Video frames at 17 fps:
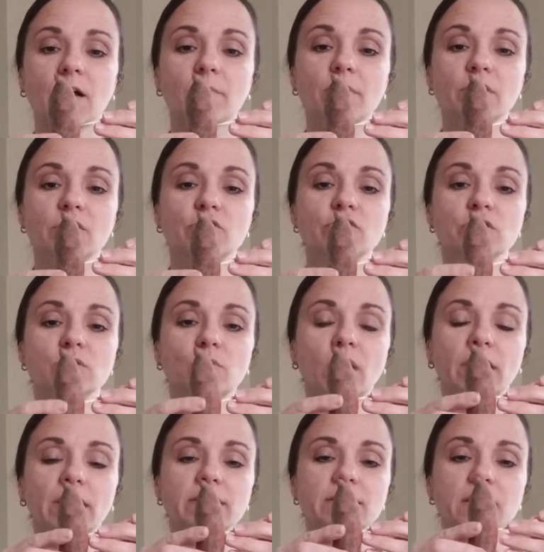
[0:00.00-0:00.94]
you just
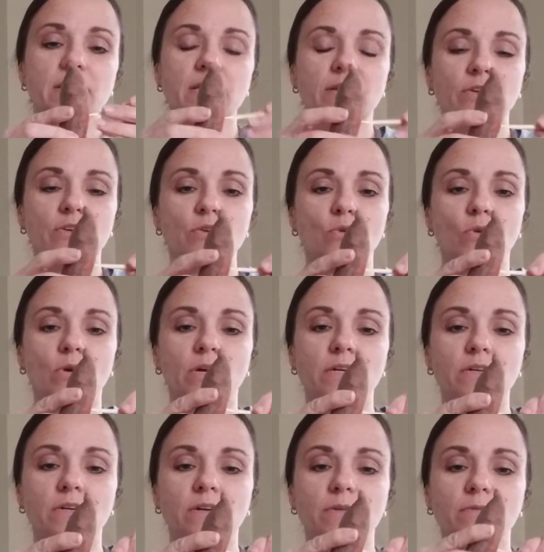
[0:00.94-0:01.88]
want to take
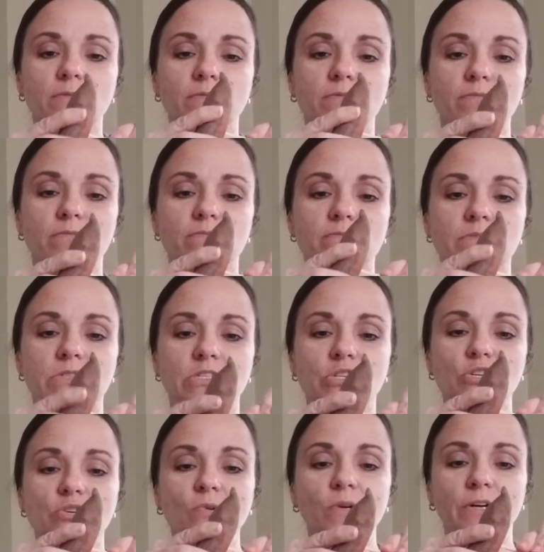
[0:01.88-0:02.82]
your
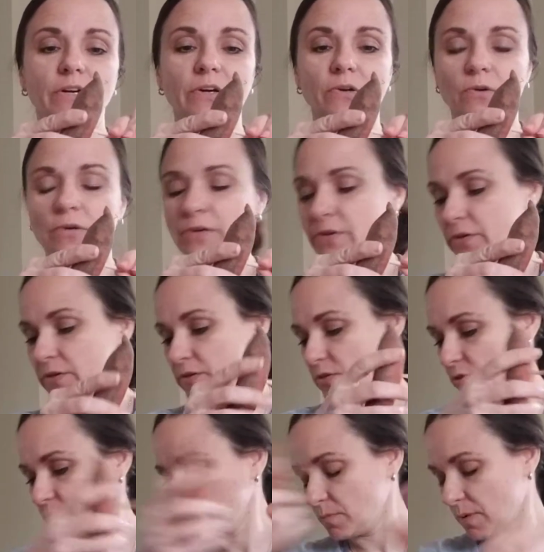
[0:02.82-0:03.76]
skewer or your
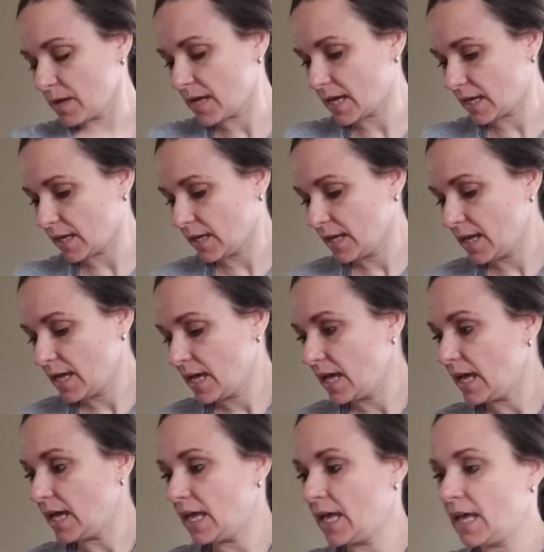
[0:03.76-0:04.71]
toothpick,
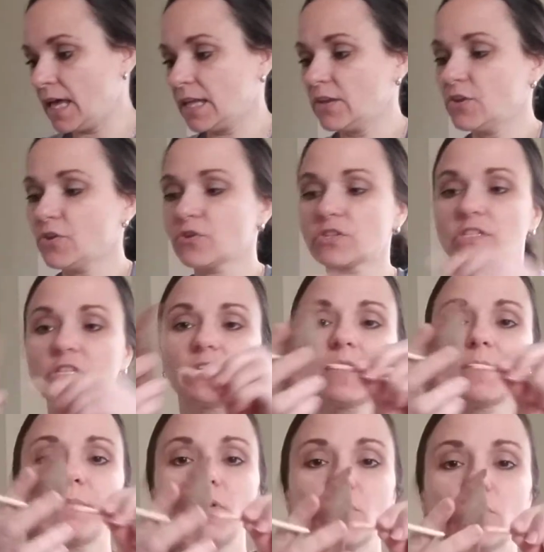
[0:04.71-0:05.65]
and you're just going
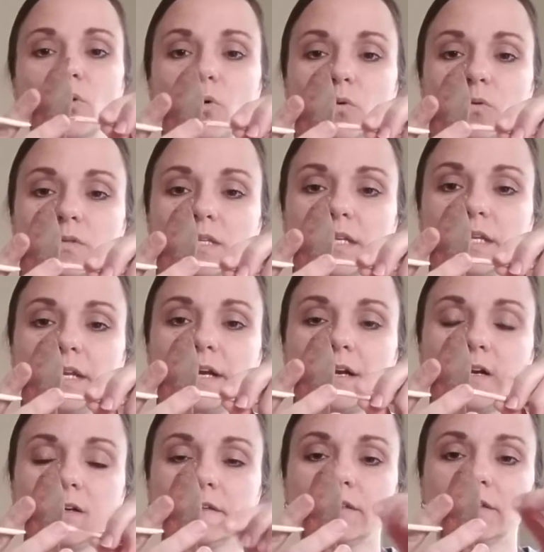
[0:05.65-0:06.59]
to poke holes in here.